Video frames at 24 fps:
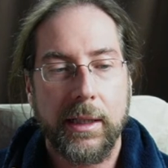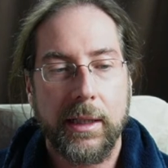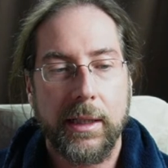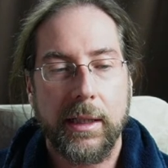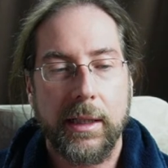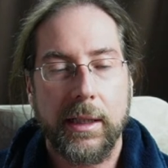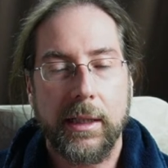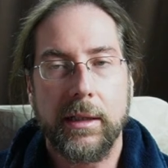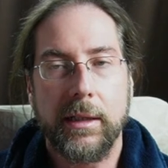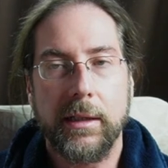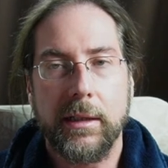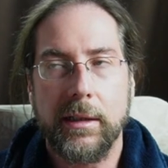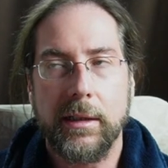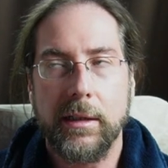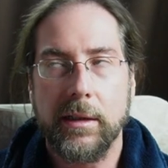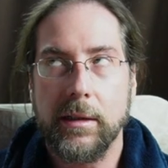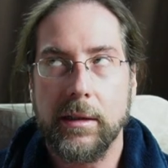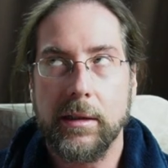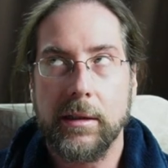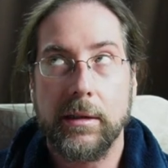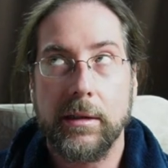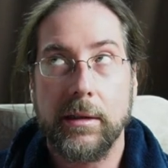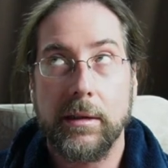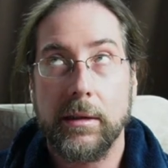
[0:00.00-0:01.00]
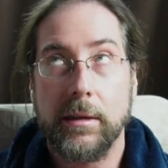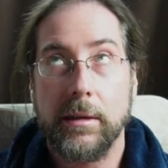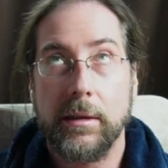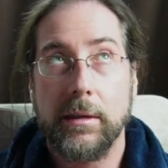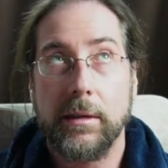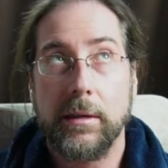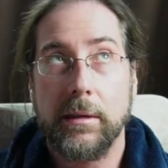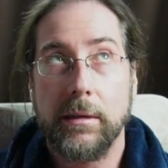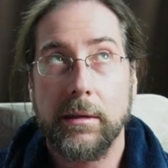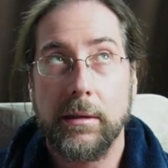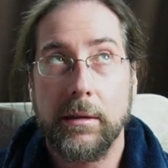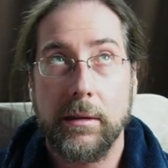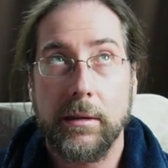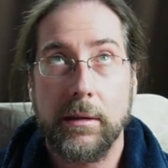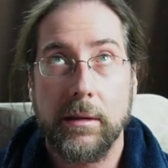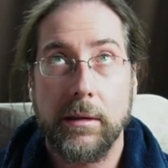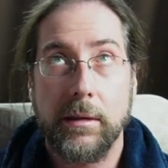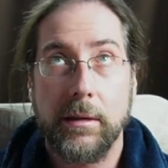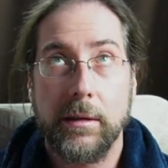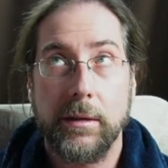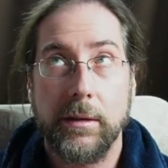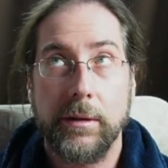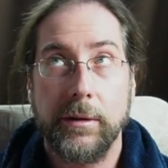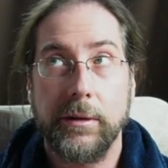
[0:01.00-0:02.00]
uh,
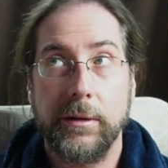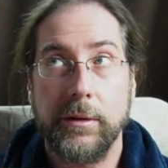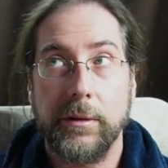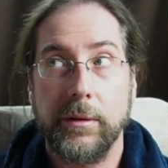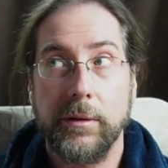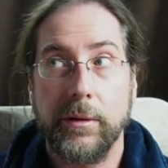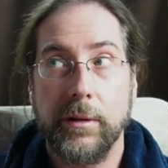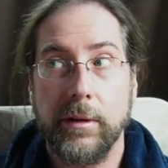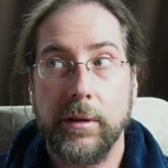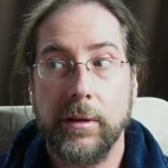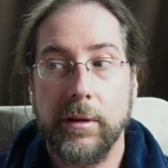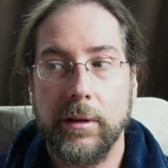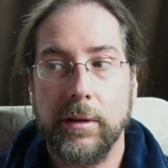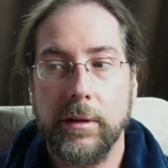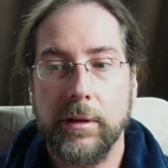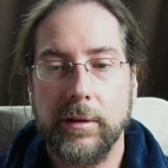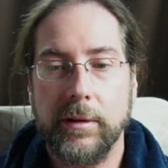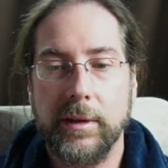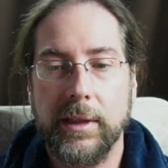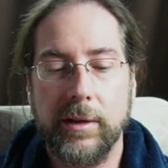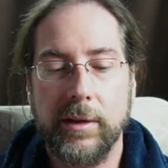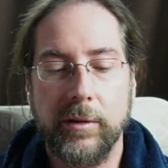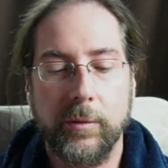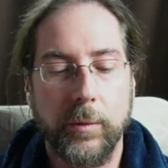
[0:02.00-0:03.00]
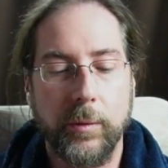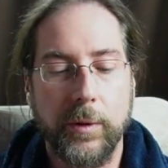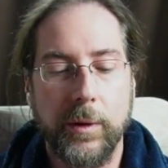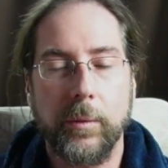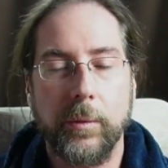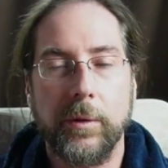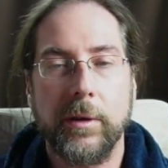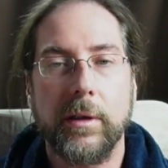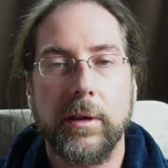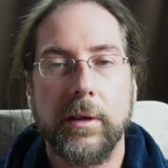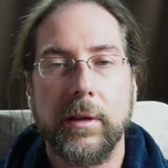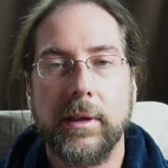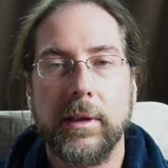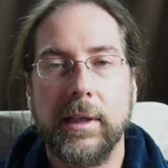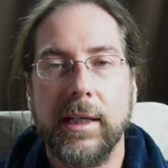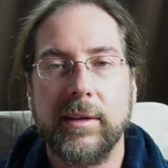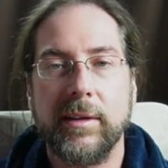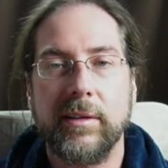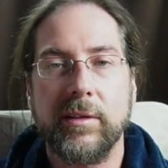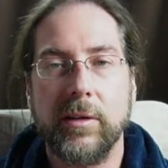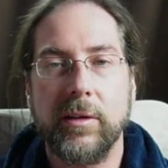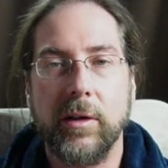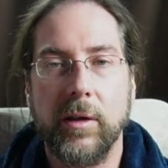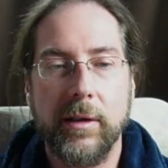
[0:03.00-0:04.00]
you uh, uh, that we were
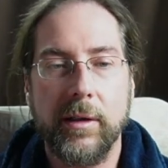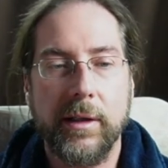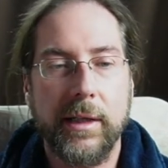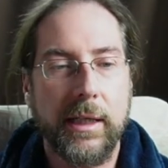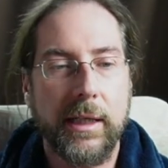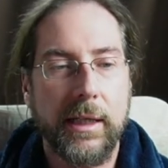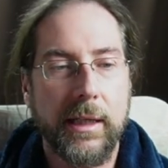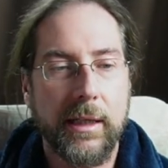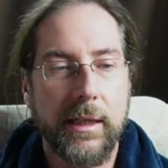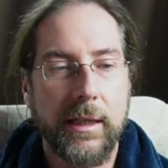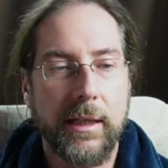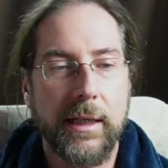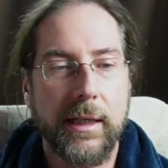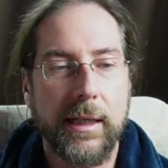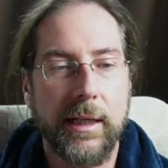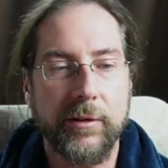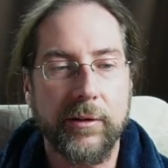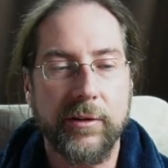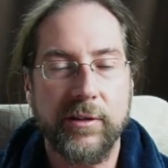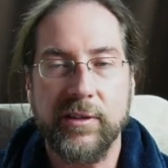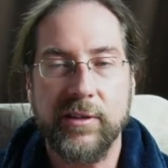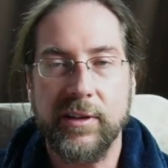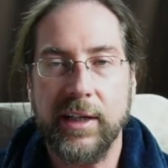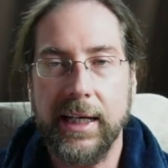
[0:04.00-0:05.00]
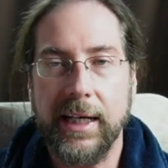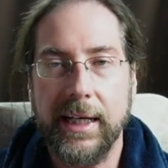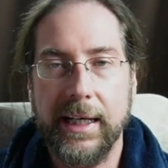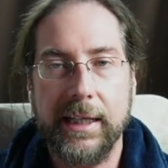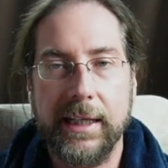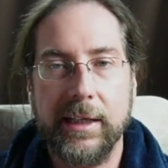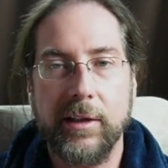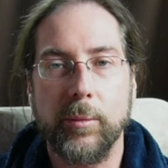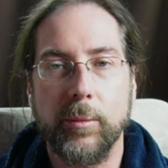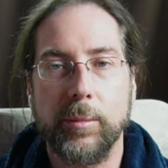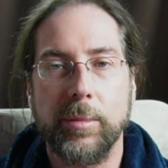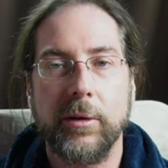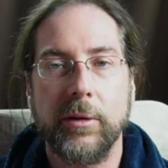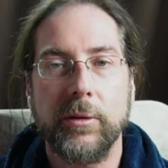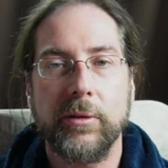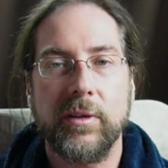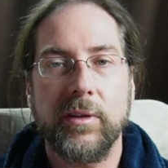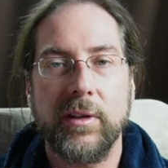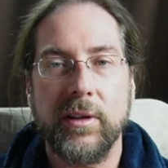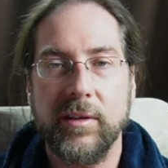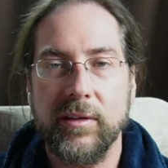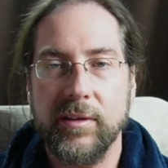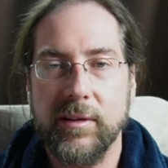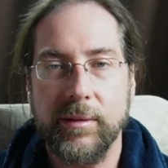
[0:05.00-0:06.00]
not talking outside or
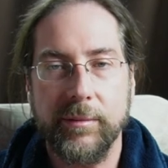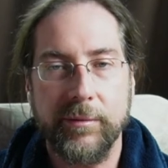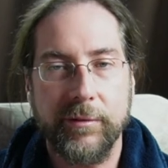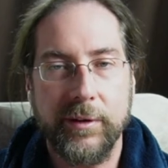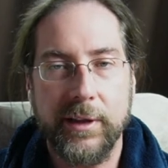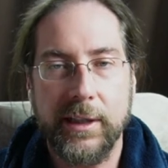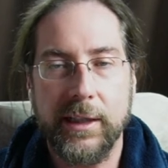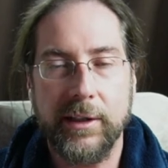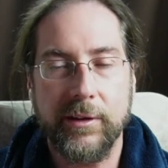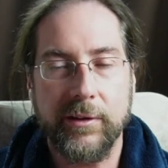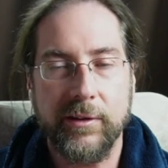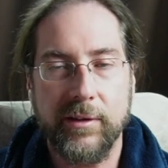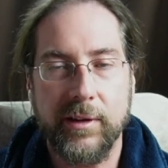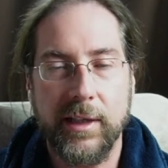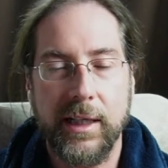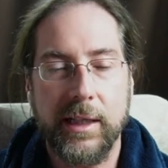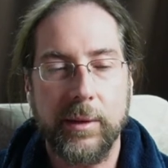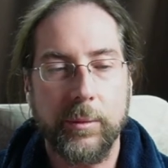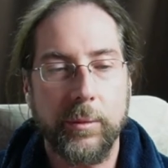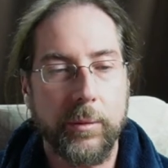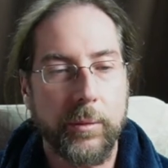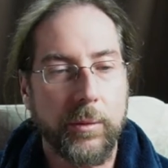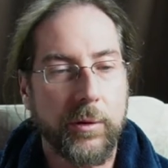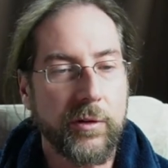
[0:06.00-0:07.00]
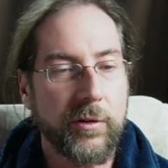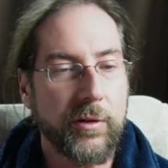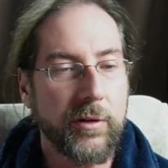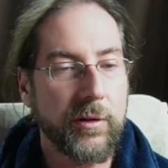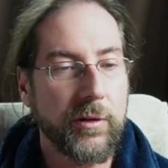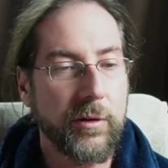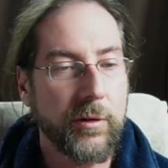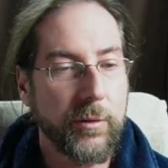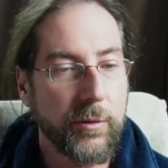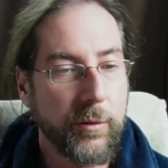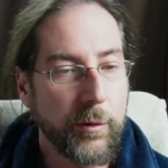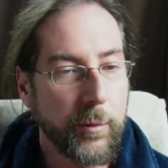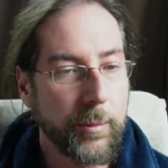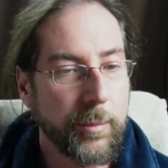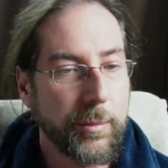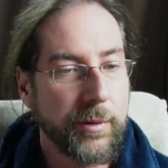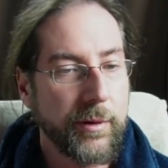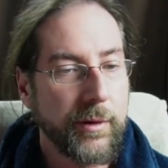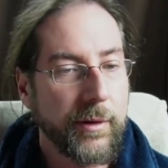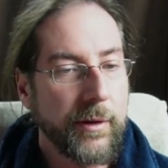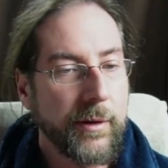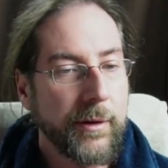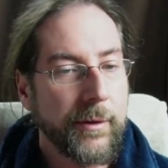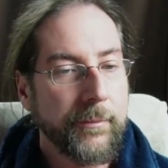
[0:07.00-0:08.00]
posting something outside what was in the group.
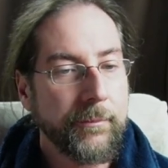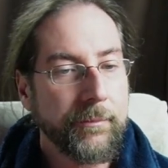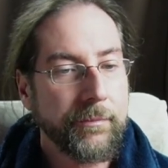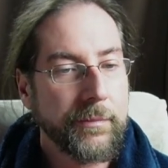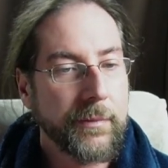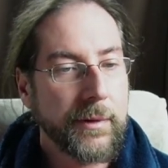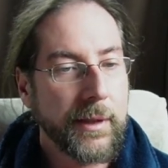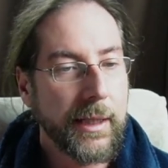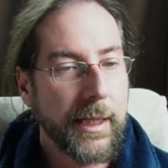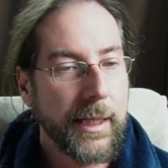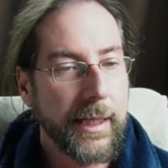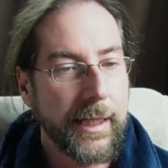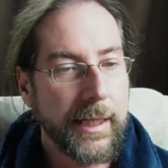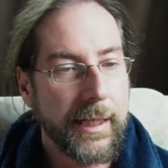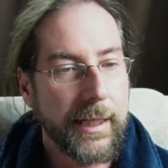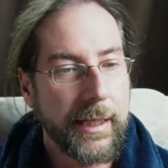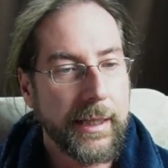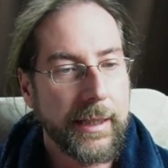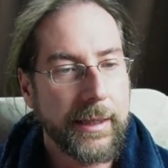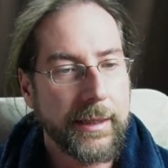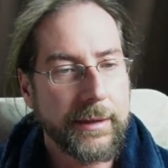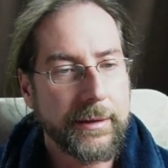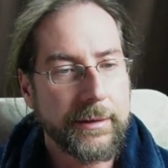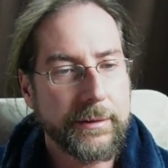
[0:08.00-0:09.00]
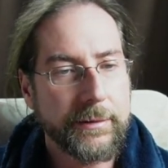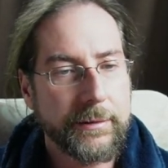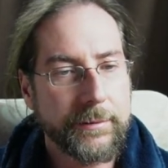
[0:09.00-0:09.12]
And